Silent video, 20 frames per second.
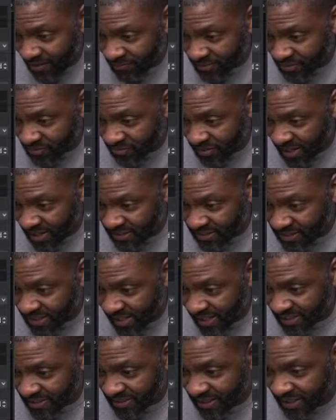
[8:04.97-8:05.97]
It's
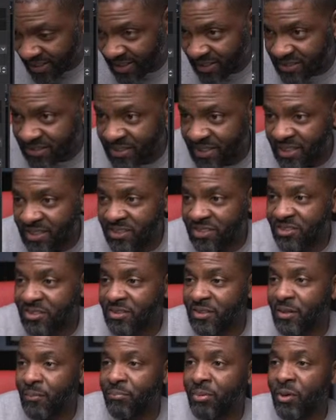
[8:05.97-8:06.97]
Valentine's Day. Let's get to
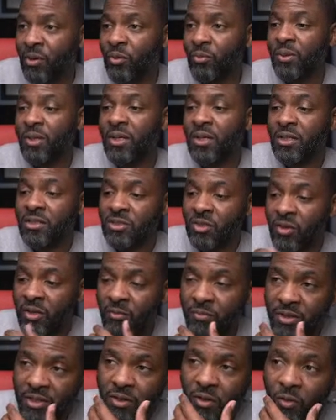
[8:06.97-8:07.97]
it. Boom. So here
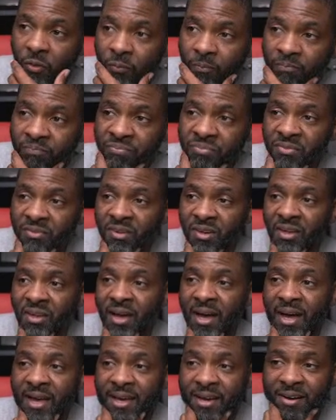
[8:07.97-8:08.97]
we go.
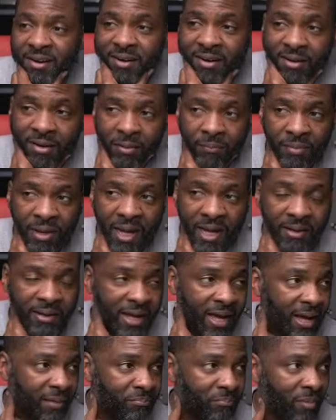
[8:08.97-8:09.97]
I
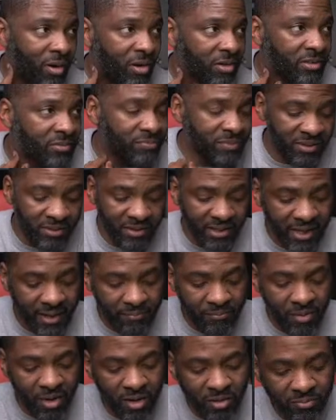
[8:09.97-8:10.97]
marked my
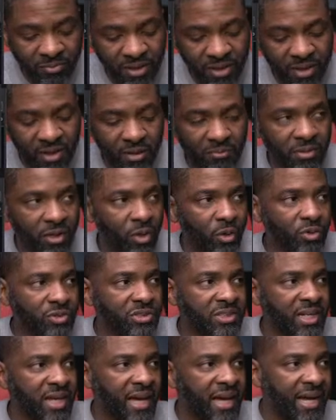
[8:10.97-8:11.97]
lows
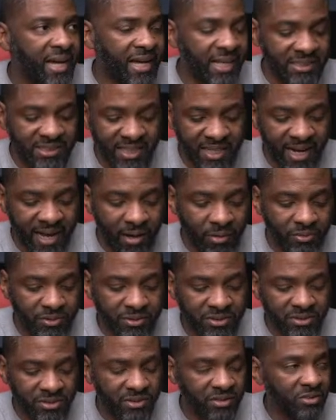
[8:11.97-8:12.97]
and the highs that I
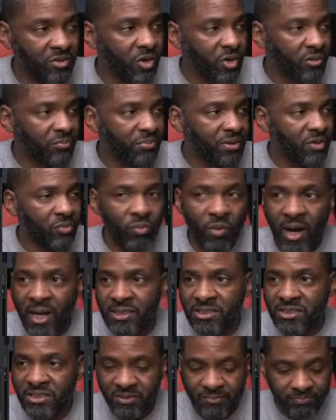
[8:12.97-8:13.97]
was gonna be
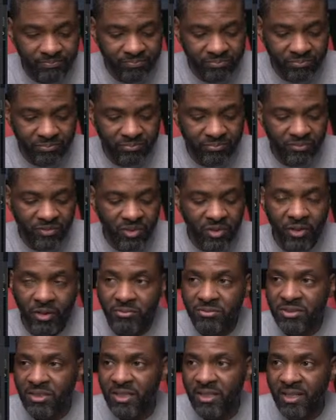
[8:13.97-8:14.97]
watching. You know what
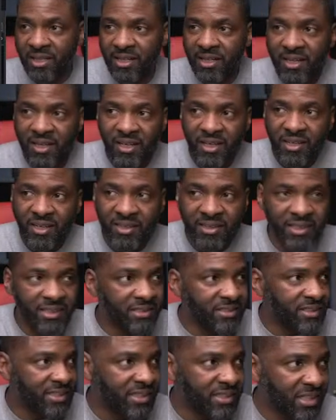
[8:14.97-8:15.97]
I'm saying?
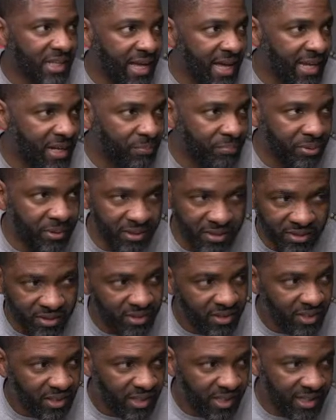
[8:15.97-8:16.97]
This line up here
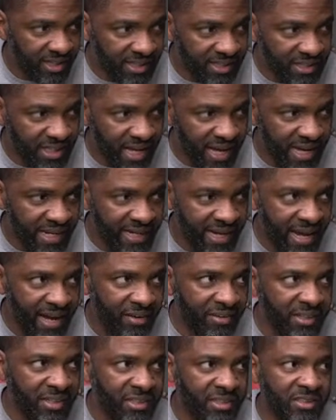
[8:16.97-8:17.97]
and this line down
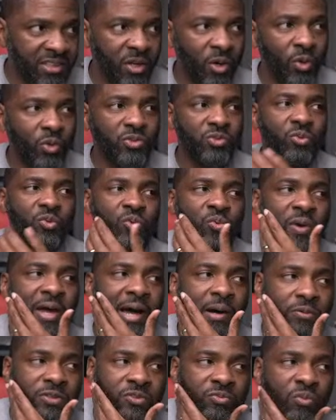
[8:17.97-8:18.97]
here. Those was where I
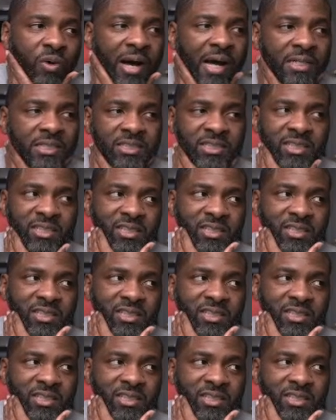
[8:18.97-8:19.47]
was watching.